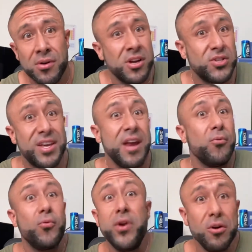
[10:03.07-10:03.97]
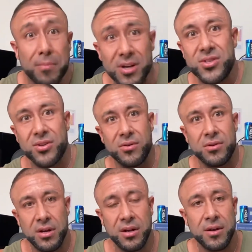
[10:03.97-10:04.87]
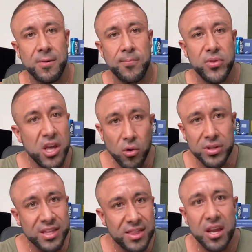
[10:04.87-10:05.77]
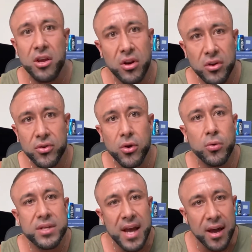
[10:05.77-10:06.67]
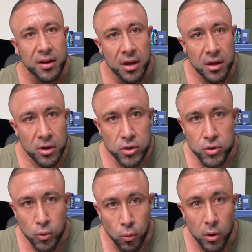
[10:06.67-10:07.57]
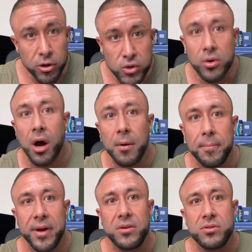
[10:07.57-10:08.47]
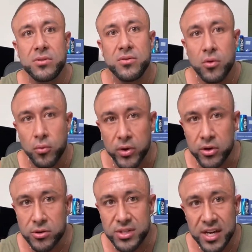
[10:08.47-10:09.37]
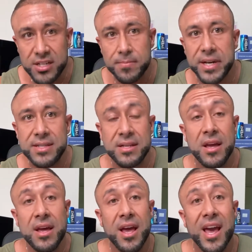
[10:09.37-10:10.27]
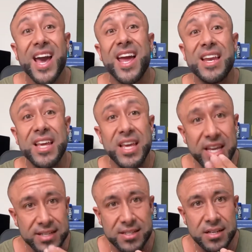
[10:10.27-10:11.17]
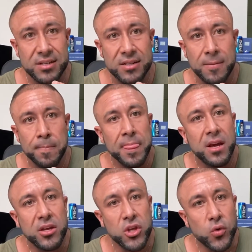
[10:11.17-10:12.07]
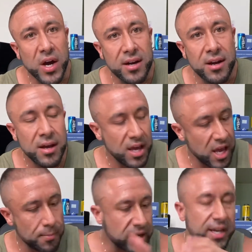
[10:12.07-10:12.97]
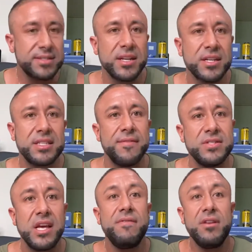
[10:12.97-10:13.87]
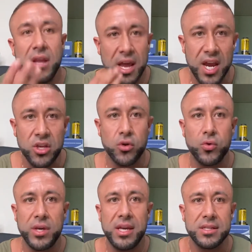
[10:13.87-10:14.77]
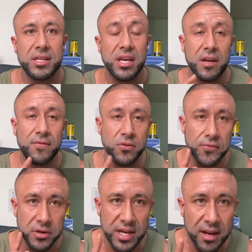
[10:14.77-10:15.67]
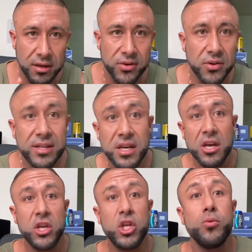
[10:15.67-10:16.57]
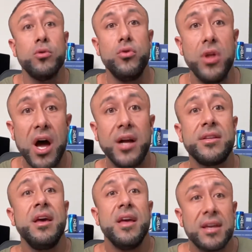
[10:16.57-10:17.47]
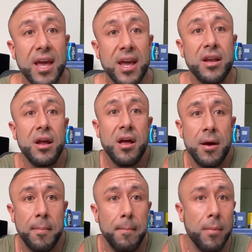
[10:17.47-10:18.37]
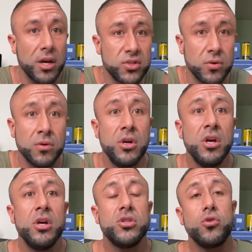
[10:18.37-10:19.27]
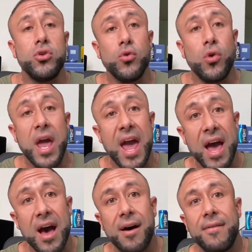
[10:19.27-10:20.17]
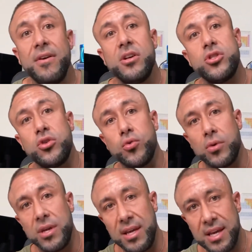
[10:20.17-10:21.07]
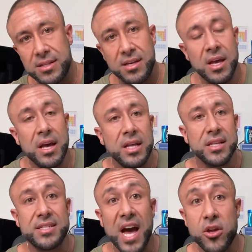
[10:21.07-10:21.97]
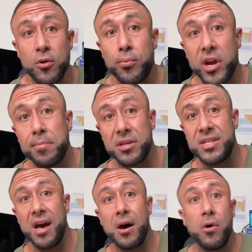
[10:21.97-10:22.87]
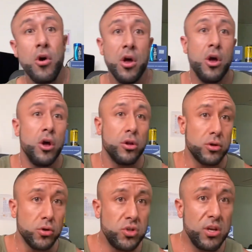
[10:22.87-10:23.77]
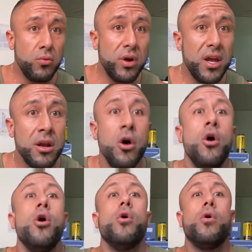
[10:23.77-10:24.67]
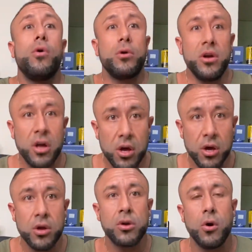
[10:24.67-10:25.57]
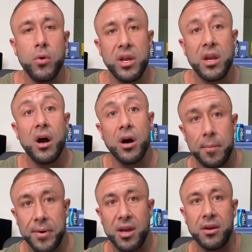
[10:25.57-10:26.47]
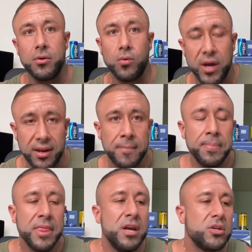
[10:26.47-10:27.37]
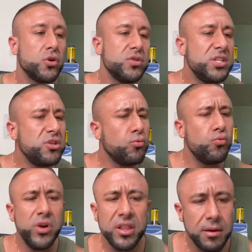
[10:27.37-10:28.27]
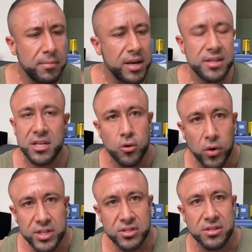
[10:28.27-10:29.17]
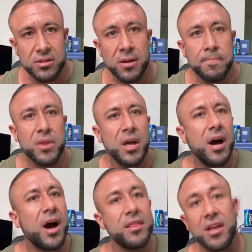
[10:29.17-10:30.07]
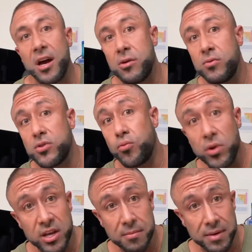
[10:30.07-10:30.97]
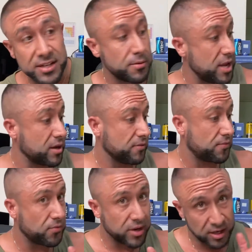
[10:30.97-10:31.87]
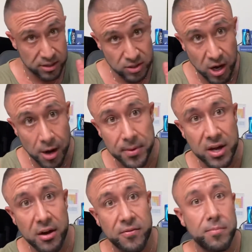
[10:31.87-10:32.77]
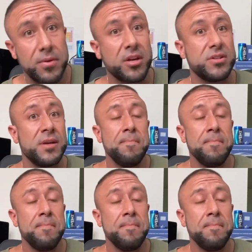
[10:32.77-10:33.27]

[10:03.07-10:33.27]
to get real muscle? The only thing you need to do is add 1 or 2 compounds with your test base and eat. You add MK677 and you eat. If you forget to eat, you will not gain muscle. So you have to eat. This is how you break plateau, losing weight or going up in weight. So this is a really amazing question. I thought it was really amazing to make a freaking topic out of it, because